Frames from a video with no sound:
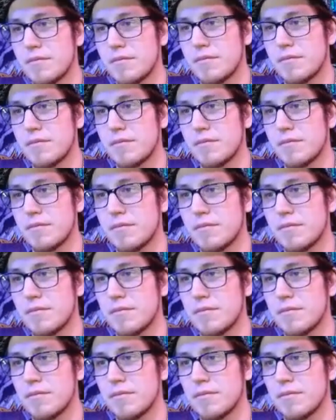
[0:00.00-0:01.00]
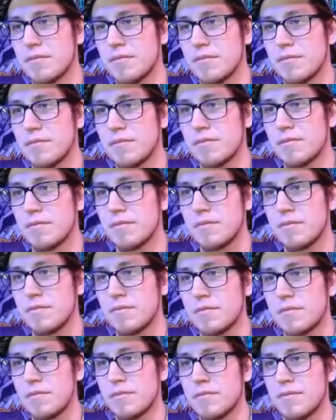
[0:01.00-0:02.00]

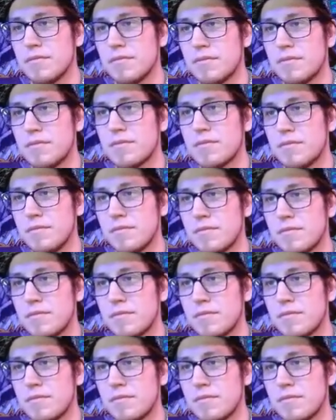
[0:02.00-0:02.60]
(not speaking)